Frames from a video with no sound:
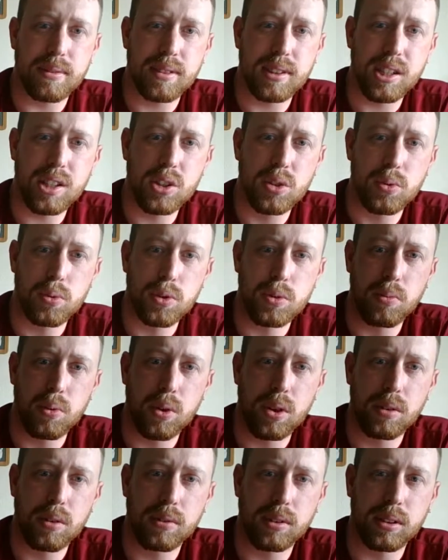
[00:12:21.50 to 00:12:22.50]
This was
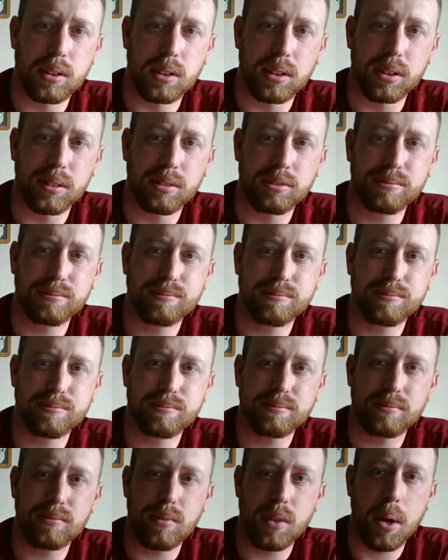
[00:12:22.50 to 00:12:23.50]
more of
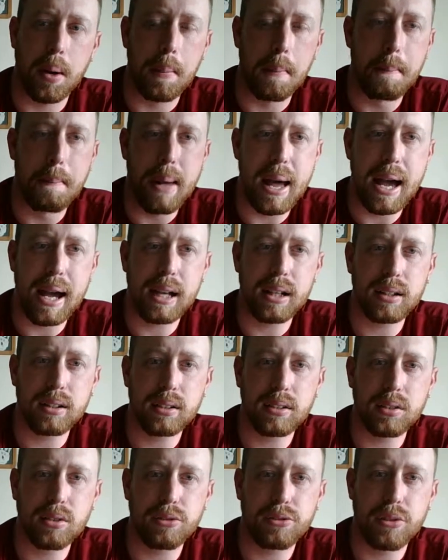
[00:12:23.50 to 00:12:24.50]
a matte
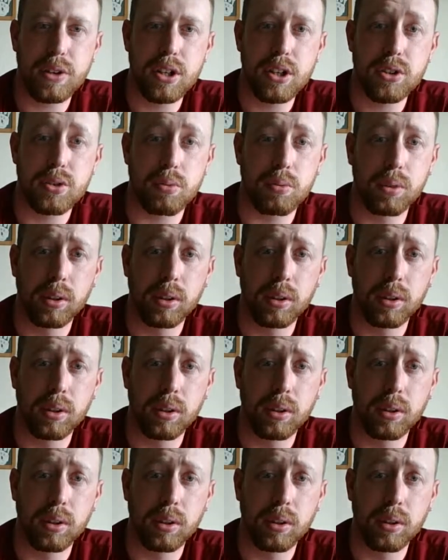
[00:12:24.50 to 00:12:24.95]
finish,